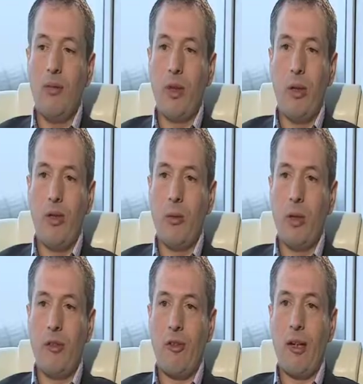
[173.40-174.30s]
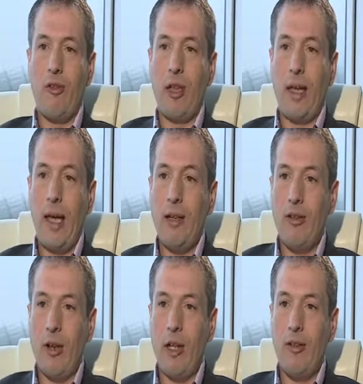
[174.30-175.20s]
view is, well, the strategy can
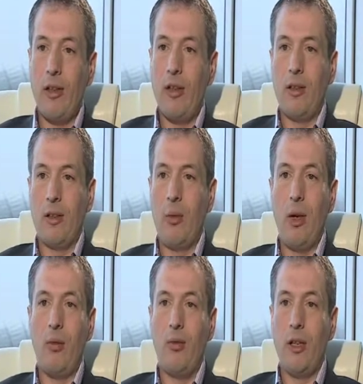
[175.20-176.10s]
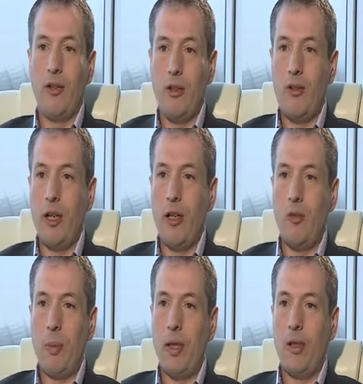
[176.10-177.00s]
change, and quite often it should
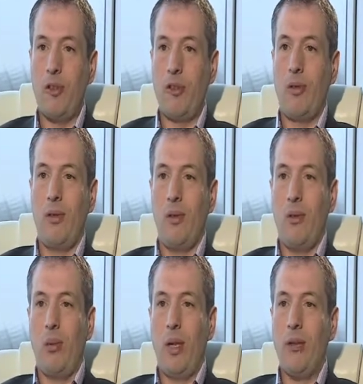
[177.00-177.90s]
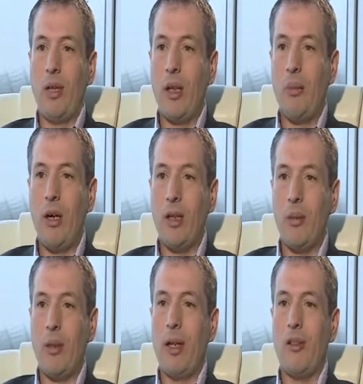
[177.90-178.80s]
change, because we're living in a
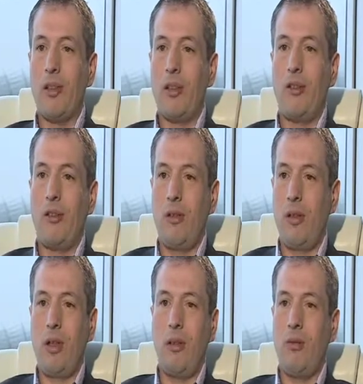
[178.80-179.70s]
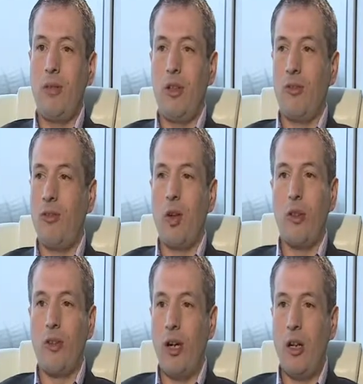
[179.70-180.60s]
marketplace that's
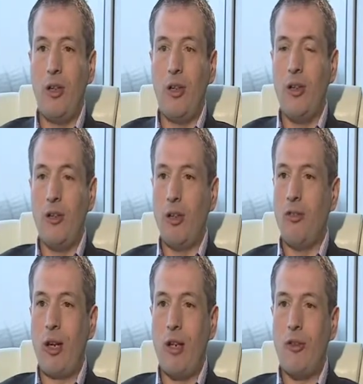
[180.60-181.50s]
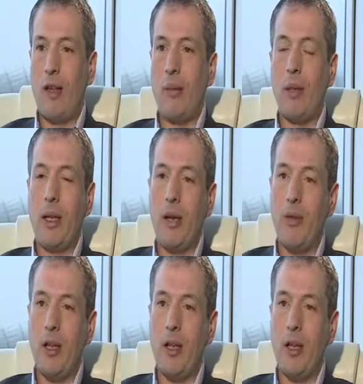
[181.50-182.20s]
volatile and change is happening every